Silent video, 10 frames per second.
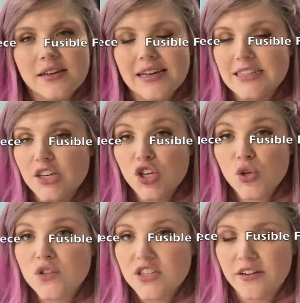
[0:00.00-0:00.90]
It's a
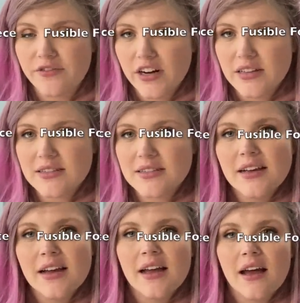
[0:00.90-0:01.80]
huge difference,
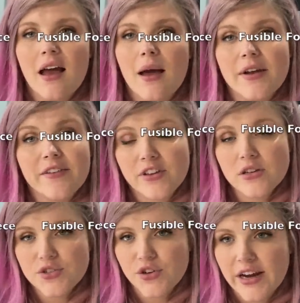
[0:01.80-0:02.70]
and it
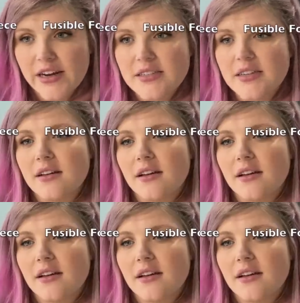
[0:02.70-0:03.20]
feels great.